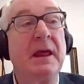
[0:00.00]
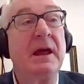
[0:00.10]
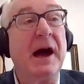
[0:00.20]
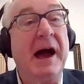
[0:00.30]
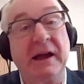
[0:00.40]

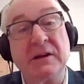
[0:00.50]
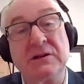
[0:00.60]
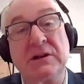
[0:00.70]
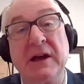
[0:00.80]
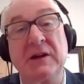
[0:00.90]
I can
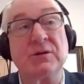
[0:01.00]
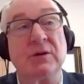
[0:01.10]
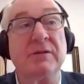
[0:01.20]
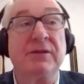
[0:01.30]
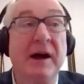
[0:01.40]

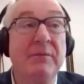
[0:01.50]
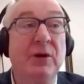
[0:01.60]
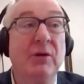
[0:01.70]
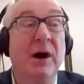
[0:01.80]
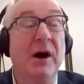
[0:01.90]
schedule, if I'm
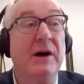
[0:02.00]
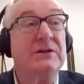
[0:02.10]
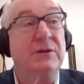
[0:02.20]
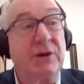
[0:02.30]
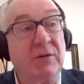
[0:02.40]
your
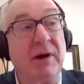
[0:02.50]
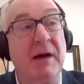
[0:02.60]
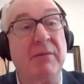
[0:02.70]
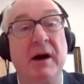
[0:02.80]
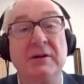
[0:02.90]
boss or you're my
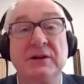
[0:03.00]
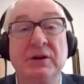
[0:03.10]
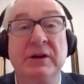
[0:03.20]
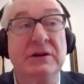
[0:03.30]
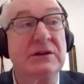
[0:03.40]
boss,
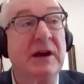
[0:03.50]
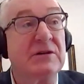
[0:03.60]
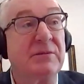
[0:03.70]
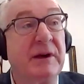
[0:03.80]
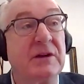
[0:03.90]
you can
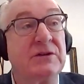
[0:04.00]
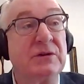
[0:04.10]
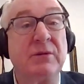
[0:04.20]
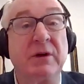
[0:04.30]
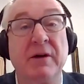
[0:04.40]
schedule me on
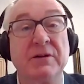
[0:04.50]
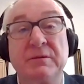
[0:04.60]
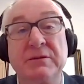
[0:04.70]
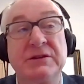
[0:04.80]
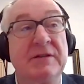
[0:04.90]
Zoom calls
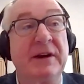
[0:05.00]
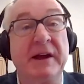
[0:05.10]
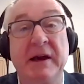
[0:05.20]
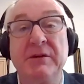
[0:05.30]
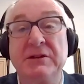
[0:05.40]
from 7
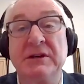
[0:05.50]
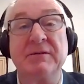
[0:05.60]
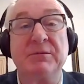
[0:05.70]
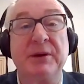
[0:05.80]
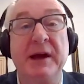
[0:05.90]
a.m. to
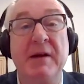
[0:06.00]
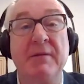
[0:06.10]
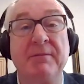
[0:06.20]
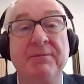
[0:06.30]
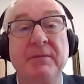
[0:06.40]
7 p.m.
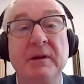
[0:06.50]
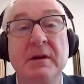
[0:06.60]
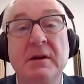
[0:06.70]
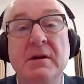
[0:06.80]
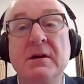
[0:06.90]

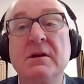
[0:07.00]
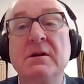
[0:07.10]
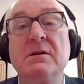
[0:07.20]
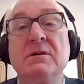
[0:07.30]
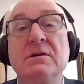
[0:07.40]

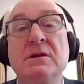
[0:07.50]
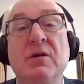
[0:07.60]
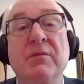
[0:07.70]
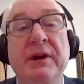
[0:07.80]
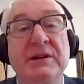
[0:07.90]

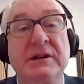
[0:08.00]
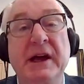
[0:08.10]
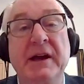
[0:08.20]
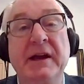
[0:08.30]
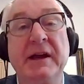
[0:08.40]
Nobody's
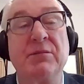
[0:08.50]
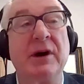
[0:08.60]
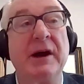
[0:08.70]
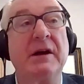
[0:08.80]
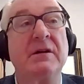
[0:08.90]
getting a
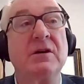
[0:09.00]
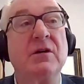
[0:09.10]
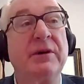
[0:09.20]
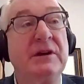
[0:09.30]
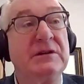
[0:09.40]
break.
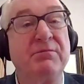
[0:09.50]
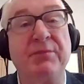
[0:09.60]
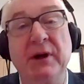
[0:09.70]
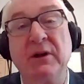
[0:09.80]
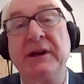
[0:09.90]
Nobody's
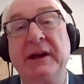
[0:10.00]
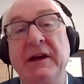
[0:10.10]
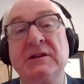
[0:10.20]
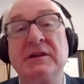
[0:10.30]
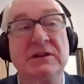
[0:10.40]
building
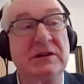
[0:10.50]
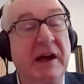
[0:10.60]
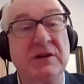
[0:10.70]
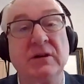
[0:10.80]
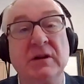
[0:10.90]
into the
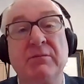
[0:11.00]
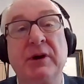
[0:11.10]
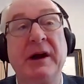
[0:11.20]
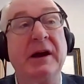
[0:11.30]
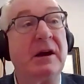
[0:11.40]
schedule a
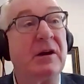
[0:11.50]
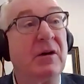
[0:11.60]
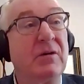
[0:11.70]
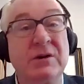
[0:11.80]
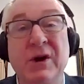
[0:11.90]
break.
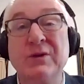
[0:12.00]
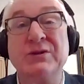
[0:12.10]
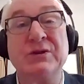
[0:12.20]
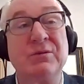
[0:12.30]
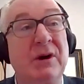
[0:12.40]
No
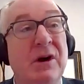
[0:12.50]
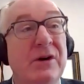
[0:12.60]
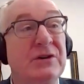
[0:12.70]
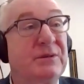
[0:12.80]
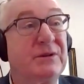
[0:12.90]
Zoom
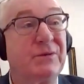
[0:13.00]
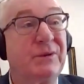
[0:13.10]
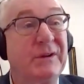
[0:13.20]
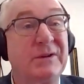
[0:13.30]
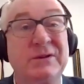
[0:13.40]
calls
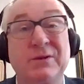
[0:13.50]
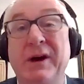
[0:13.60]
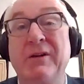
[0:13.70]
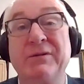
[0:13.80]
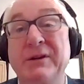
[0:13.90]
between
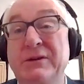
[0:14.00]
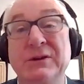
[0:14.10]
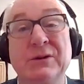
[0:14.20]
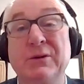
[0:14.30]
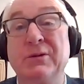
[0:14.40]
12 and
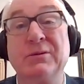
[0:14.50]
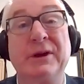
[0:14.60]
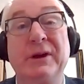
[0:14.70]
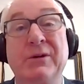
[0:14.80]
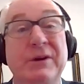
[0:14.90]

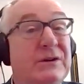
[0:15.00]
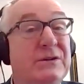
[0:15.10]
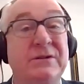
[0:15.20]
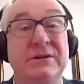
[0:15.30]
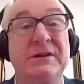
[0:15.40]
2,
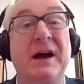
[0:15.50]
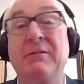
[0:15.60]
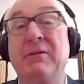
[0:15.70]
Eastern time or